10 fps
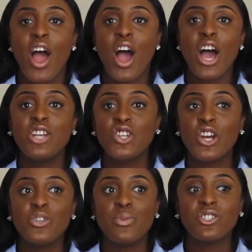Her
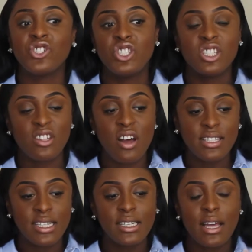journey was, she
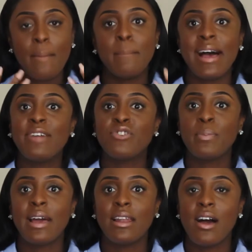started Man
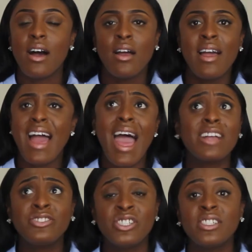Repeller.
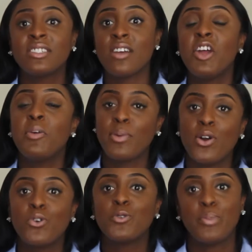Actually, she started a
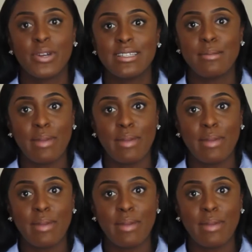blog called Boogers and